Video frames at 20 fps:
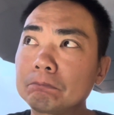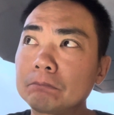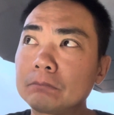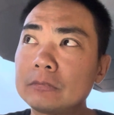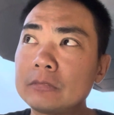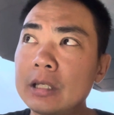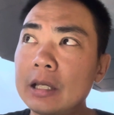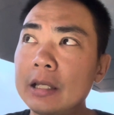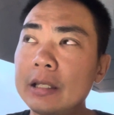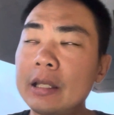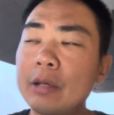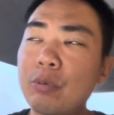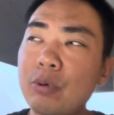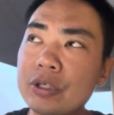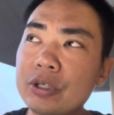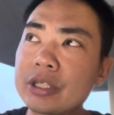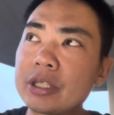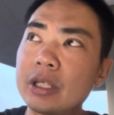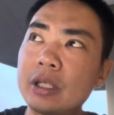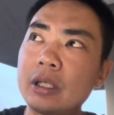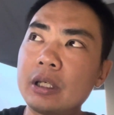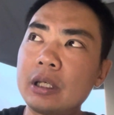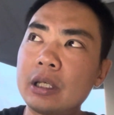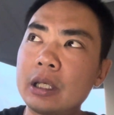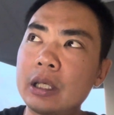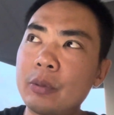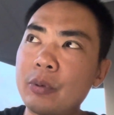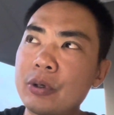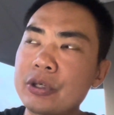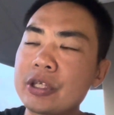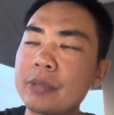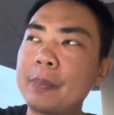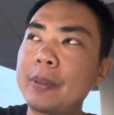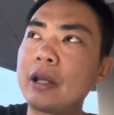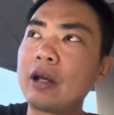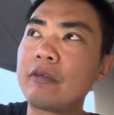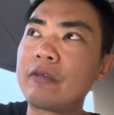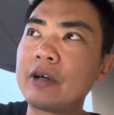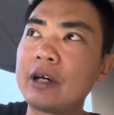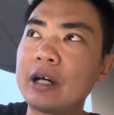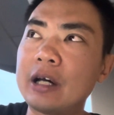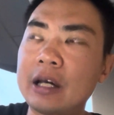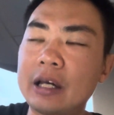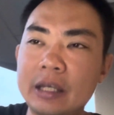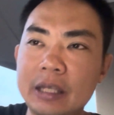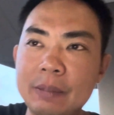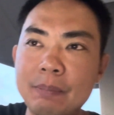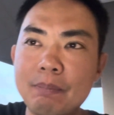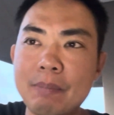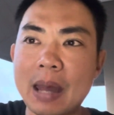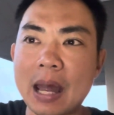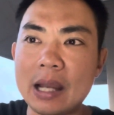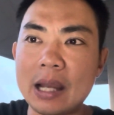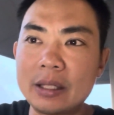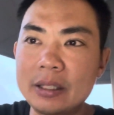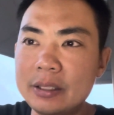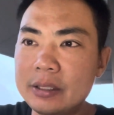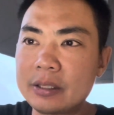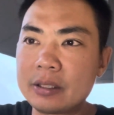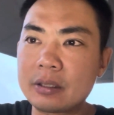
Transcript: There was a bit of a imbalance.